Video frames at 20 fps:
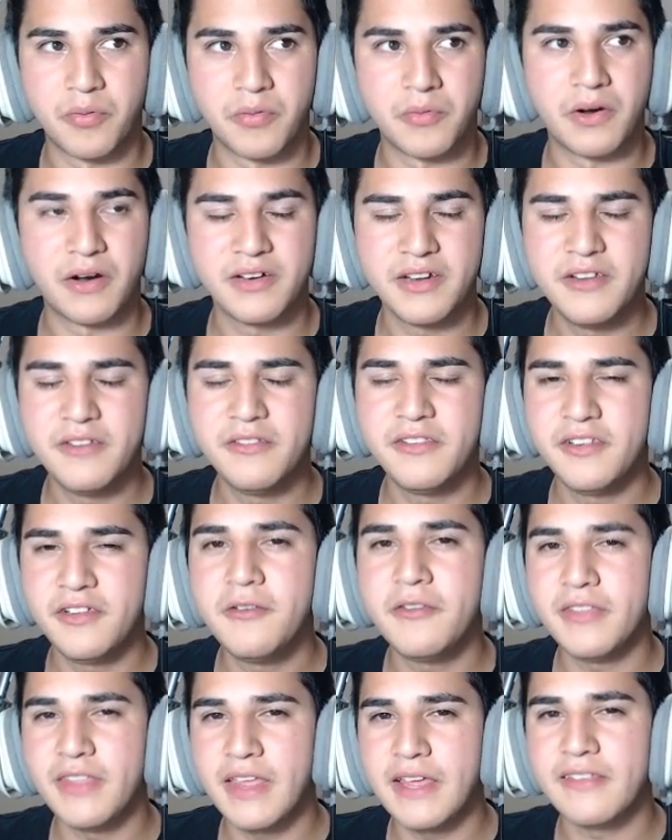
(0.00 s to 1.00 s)
Are you, do you
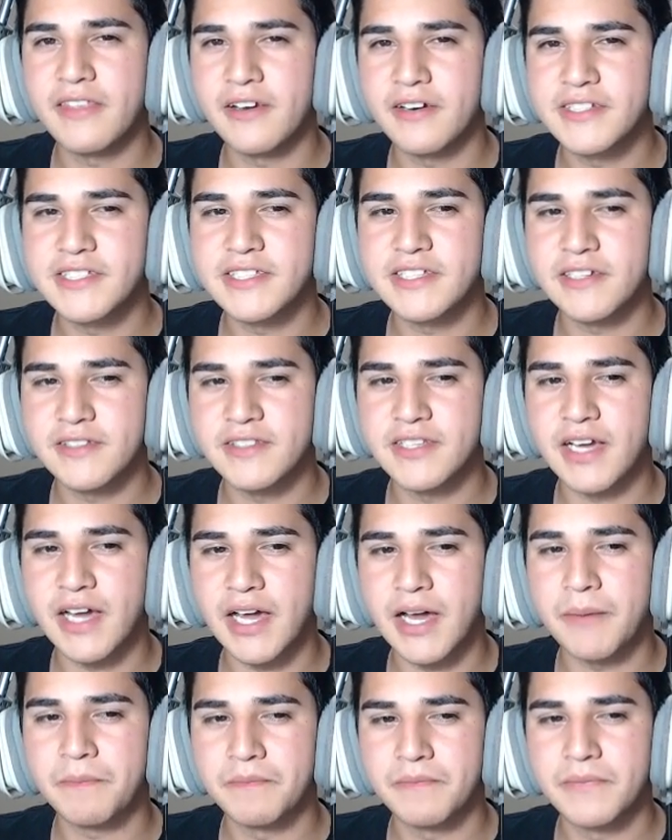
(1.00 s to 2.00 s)
think they're still
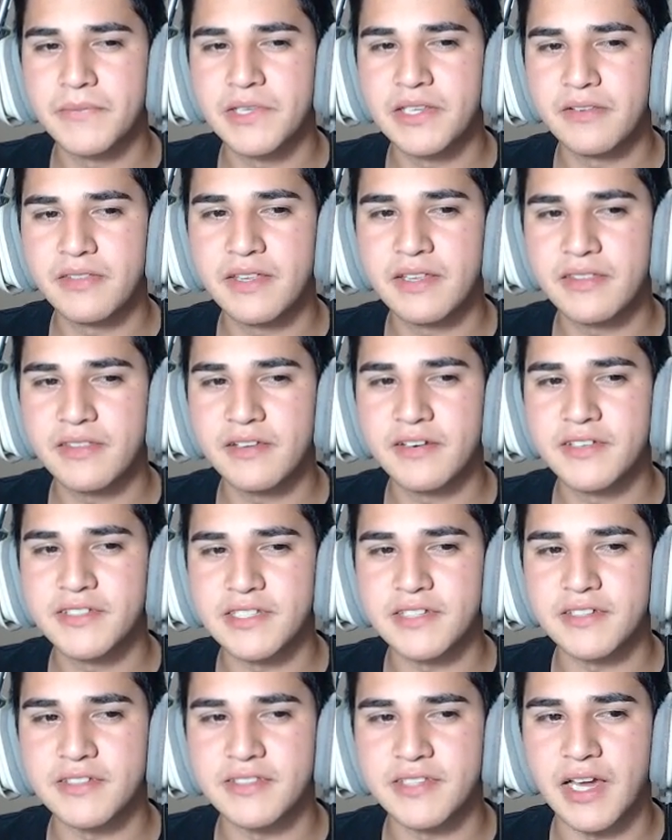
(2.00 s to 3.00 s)
top? Do you think they're
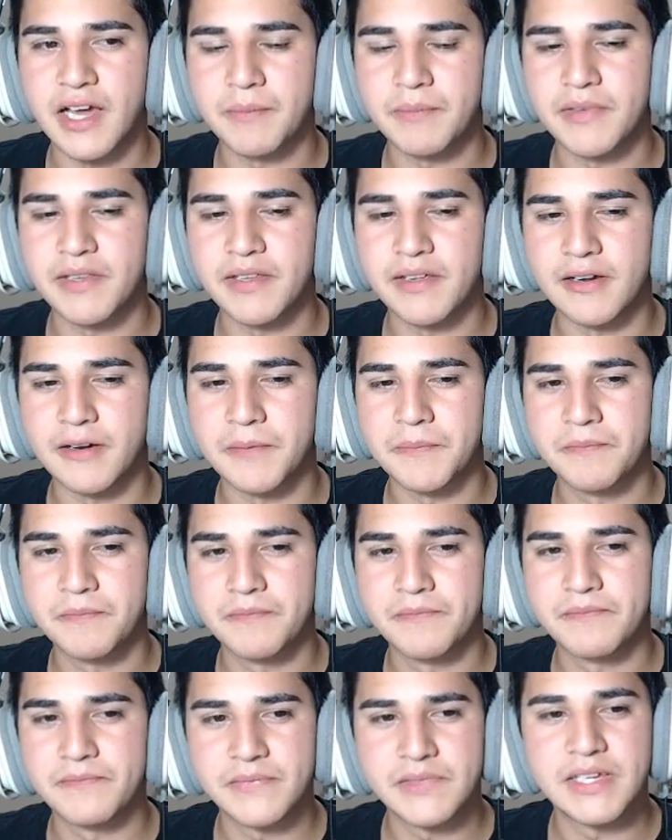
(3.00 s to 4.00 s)
still top tier? Yeah.
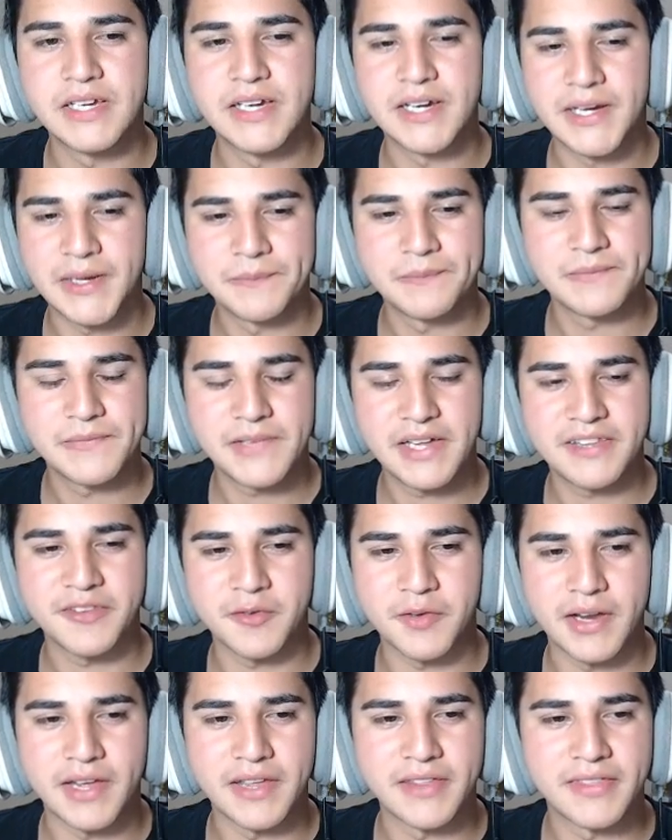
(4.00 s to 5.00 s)
Yeah, that's
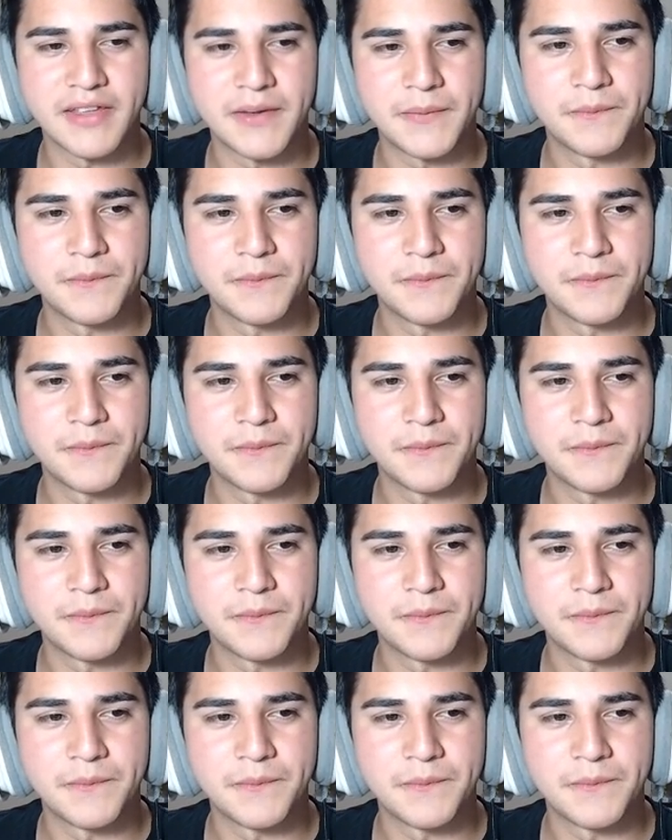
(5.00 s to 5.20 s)
what I... They think.